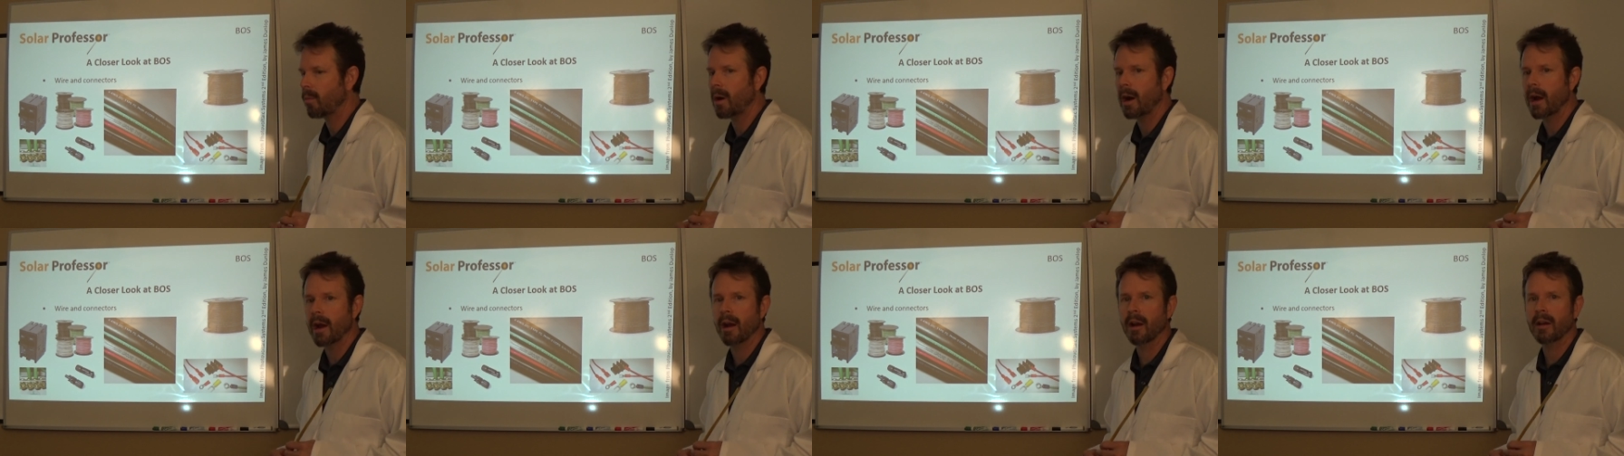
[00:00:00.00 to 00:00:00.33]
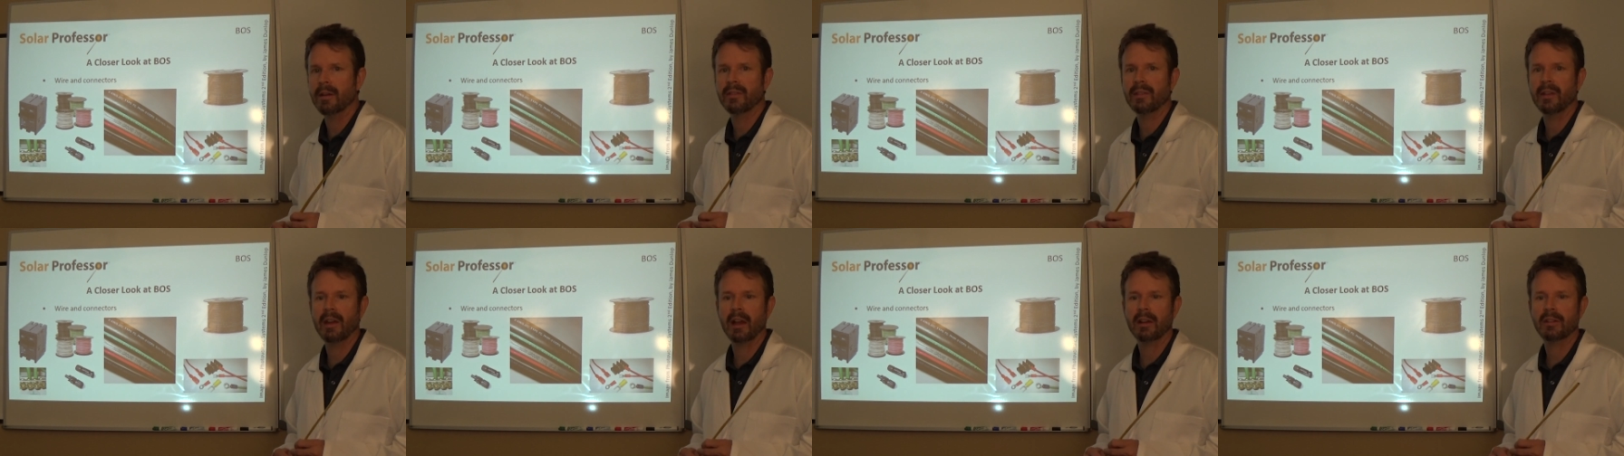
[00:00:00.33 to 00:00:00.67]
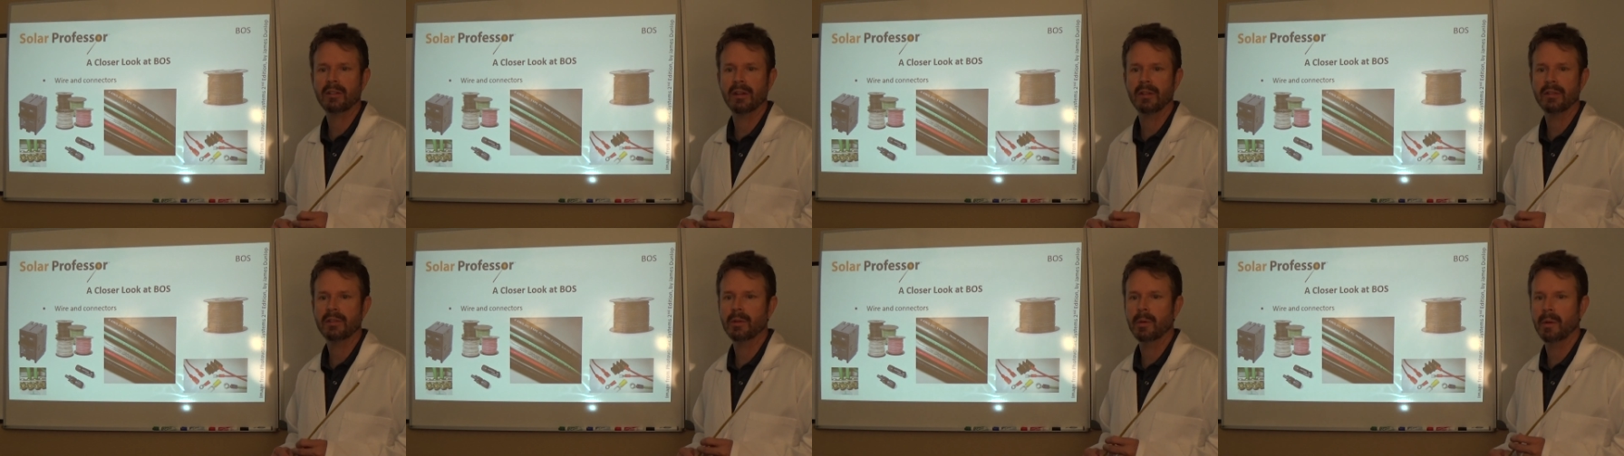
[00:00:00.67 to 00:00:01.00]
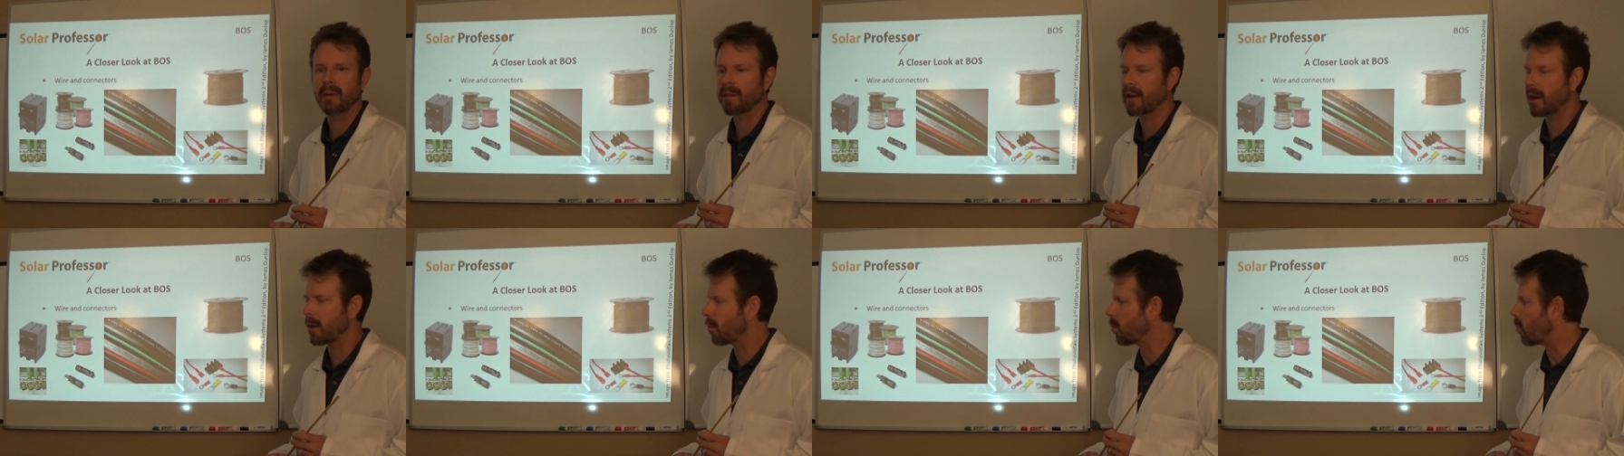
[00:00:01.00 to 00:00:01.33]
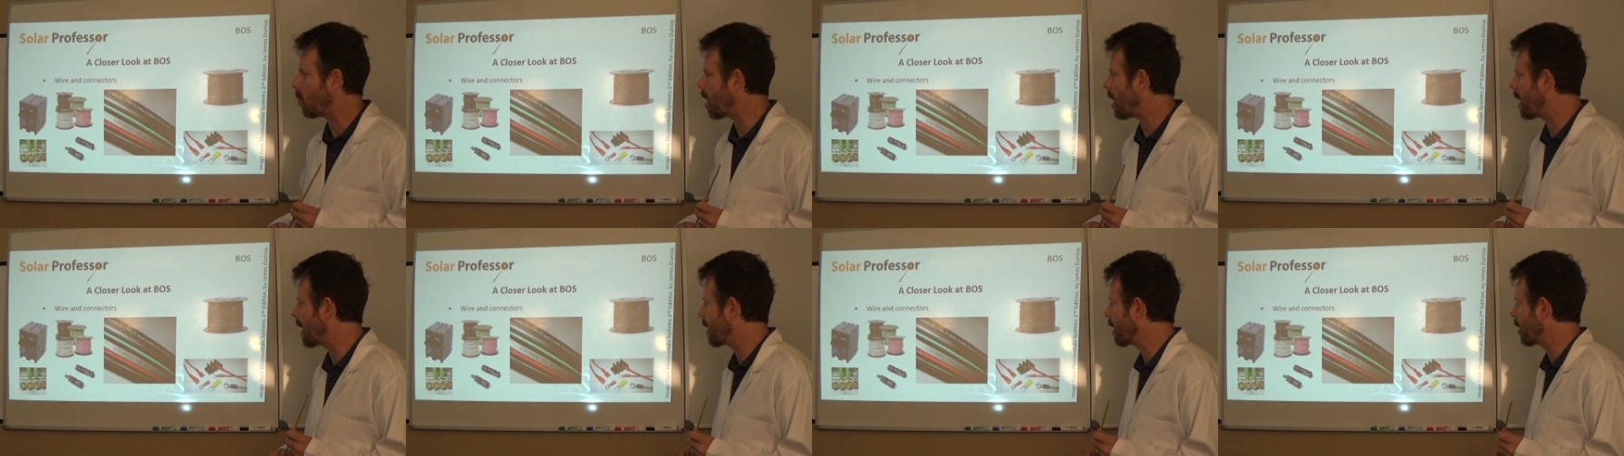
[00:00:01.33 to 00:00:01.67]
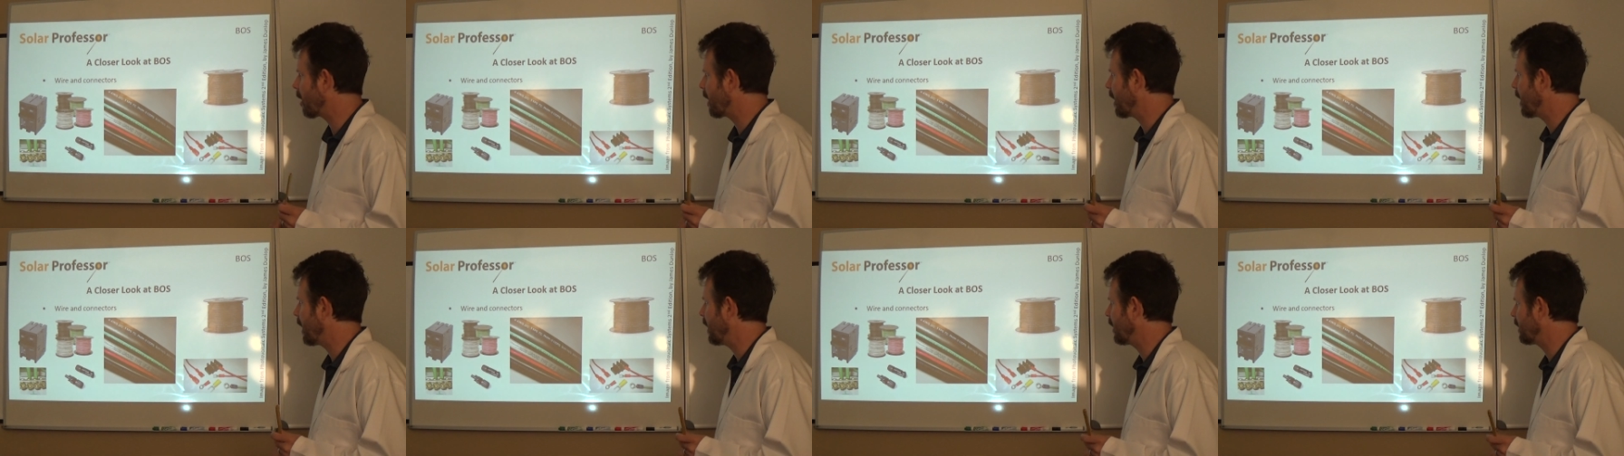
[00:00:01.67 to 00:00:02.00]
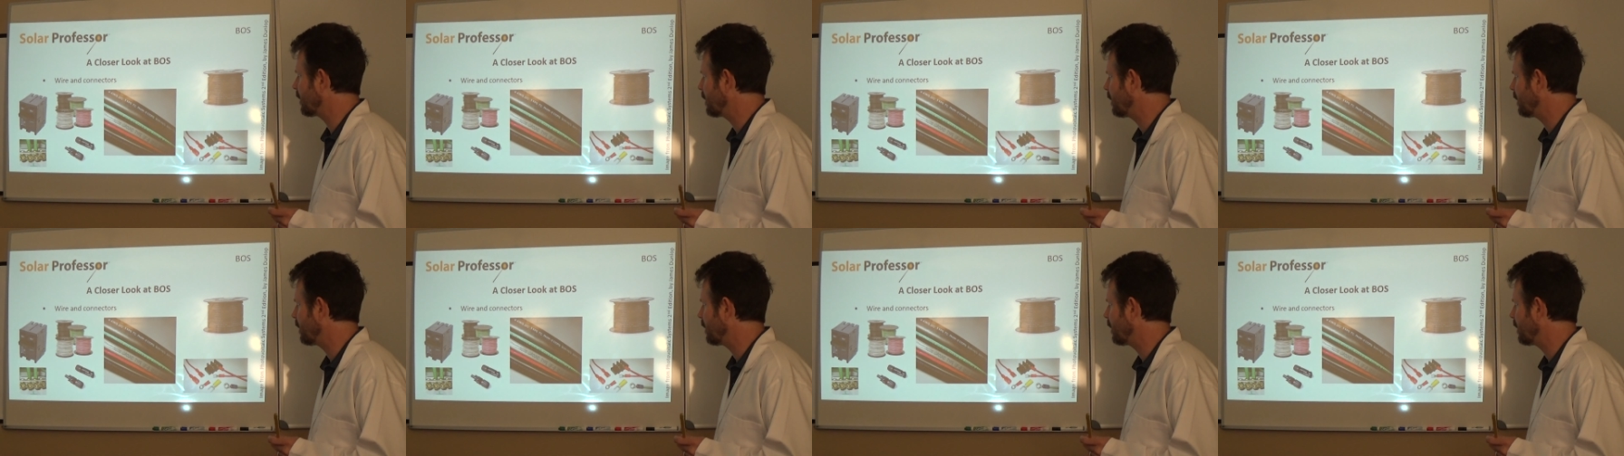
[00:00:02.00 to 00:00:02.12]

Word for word: wire section. So we've got wire and